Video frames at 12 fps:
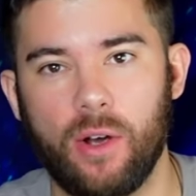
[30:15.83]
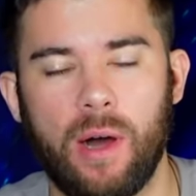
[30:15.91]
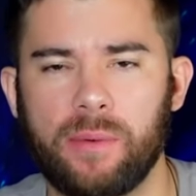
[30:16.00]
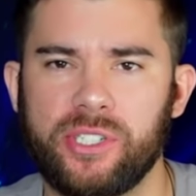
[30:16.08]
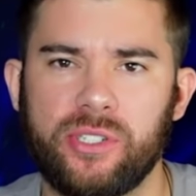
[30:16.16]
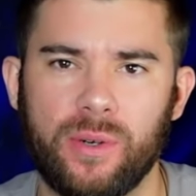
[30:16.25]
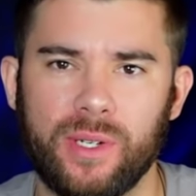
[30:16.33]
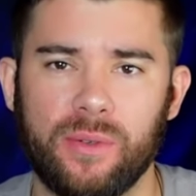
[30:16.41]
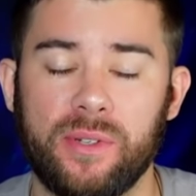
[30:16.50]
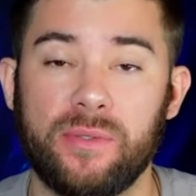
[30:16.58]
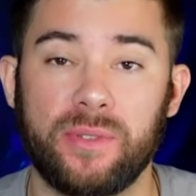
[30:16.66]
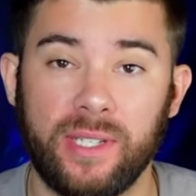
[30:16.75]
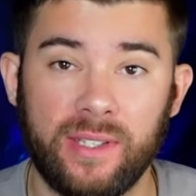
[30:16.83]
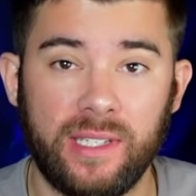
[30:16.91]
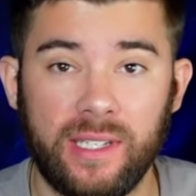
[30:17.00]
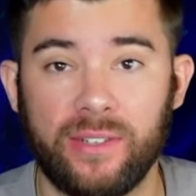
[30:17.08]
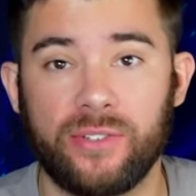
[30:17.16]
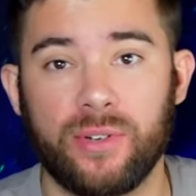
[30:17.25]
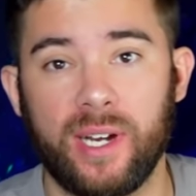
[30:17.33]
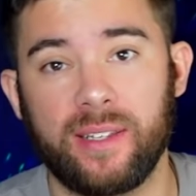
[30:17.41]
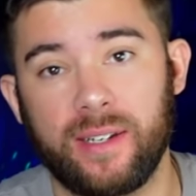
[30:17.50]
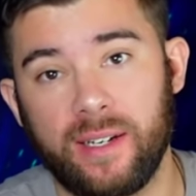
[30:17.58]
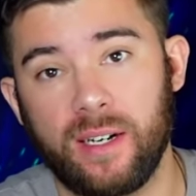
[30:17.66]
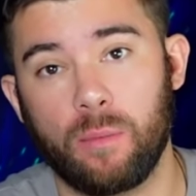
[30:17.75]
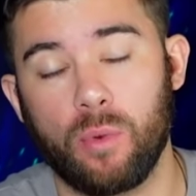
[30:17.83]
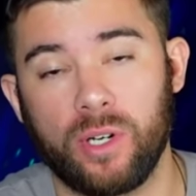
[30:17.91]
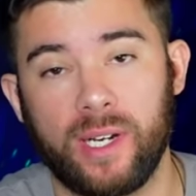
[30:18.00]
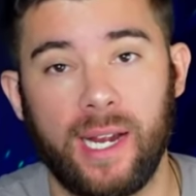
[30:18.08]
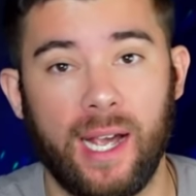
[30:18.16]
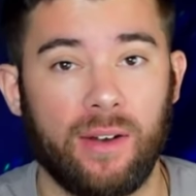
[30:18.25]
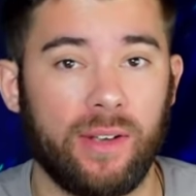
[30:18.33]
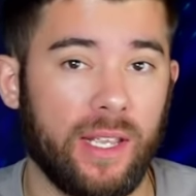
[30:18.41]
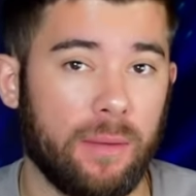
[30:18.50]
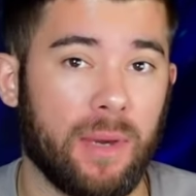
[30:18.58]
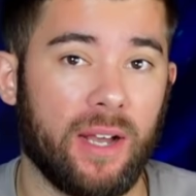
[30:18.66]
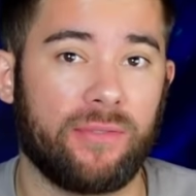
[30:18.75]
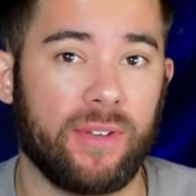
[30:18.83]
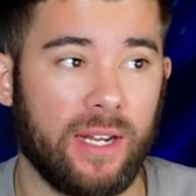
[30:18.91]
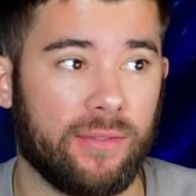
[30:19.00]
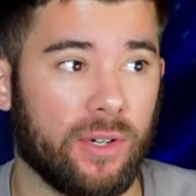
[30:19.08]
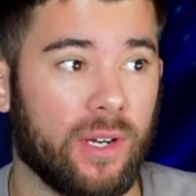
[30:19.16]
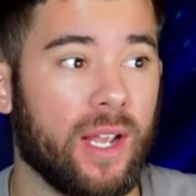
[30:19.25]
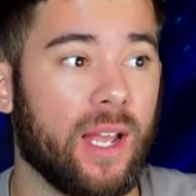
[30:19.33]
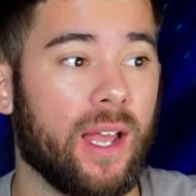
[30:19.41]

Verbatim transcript: I was showing you a New Zealand yen trade that ended up working out in my favor.